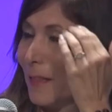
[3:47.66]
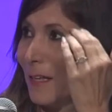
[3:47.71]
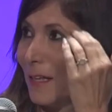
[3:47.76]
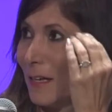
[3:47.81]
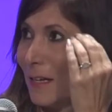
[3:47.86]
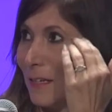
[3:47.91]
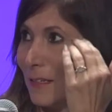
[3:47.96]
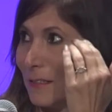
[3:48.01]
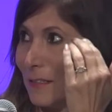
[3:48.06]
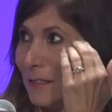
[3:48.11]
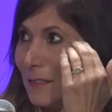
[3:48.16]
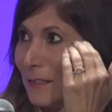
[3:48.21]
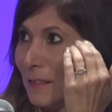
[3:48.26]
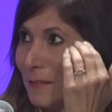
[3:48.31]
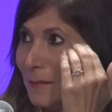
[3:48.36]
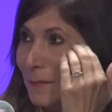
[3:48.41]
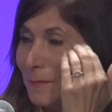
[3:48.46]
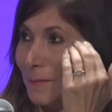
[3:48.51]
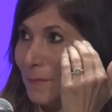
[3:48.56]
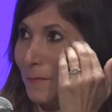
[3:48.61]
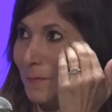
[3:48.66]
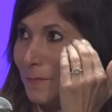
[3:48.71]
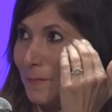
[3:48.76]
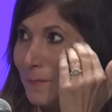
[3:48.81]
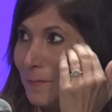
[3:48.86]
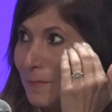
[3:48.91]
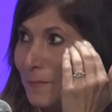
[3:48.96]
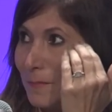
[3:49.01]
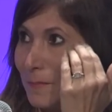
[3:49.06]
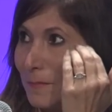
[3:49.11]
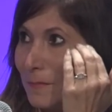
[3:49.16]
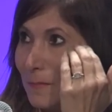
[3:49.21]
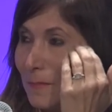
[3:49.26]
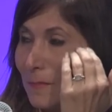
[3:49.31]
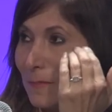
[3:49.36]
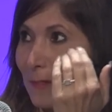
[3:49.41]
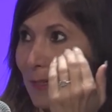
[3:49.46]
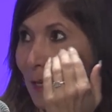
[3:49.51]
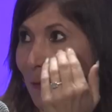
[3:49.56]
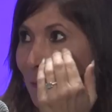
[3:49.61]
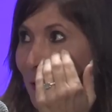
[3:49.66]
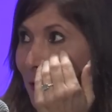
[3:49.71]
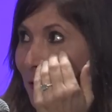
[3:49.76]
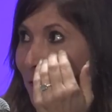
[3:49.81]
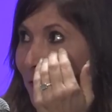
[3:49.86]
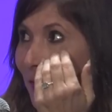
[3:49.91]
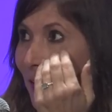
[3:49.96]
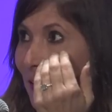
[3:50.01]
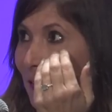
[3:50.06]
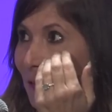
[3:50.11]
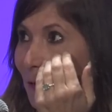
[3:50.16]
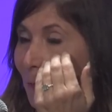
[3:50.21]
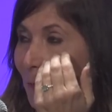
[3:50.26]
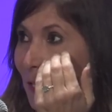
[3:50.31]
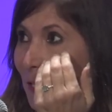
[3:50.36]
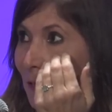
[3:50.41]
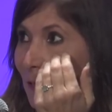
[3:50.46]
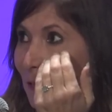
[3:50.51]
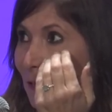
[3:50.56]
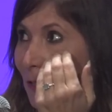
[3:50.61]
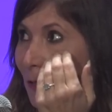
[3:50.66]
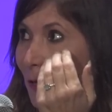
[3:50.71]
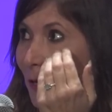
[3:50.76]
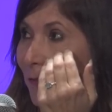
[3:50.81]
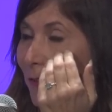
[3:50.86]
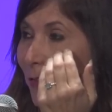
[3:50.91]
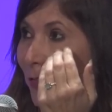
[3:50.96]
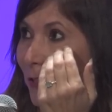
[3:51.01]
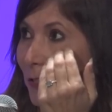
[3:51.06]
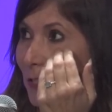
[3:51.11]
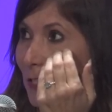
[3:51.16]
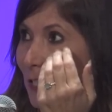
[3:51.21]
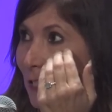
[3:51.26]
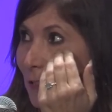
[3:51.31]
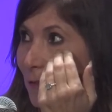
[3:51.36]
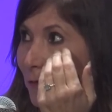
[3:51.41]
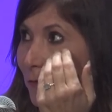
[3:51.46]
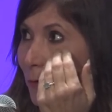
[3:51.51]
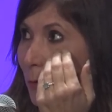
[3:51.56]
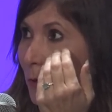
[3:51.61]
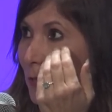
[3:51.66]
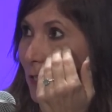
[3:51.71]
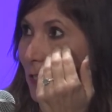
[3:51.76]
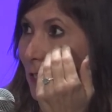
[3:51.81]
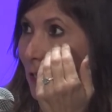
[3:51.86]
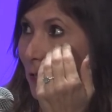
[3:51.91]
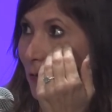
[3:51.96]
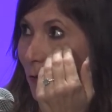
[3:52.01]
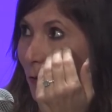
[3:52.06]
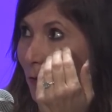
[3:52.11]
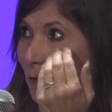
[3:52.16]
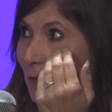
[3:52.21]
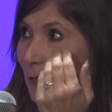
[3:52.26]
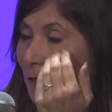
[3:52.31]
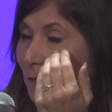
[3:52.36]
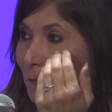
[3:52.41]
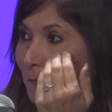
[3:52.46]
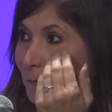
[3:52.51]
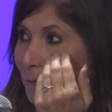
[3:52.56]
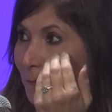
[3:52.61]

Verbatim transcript: And I mean, the fact that my, you know, I have a 13 and 14 year old and